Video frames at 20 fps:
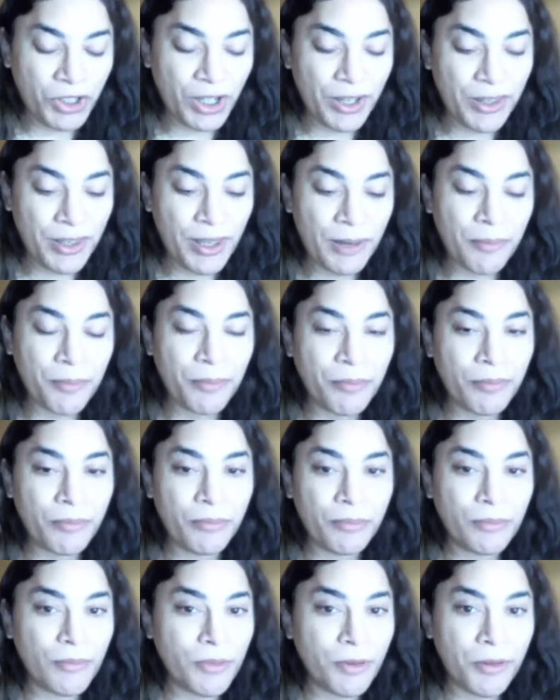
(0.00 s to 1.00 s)
them
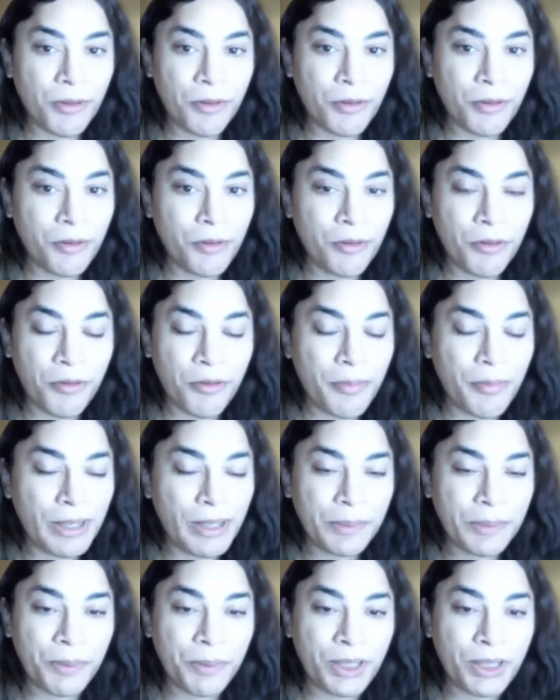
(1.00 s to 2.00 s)
the
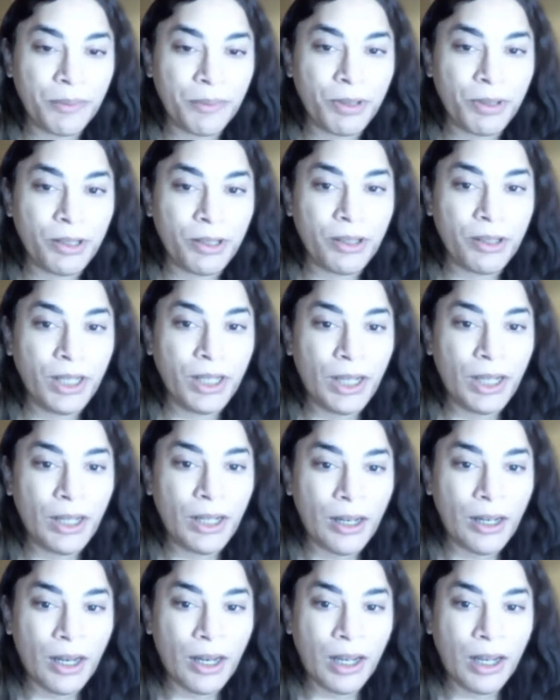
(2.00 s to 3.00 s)
best possible
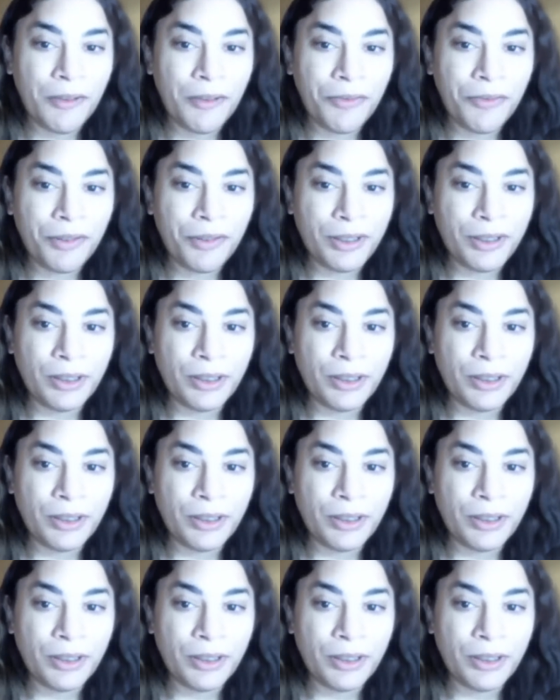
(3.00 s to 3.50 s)
life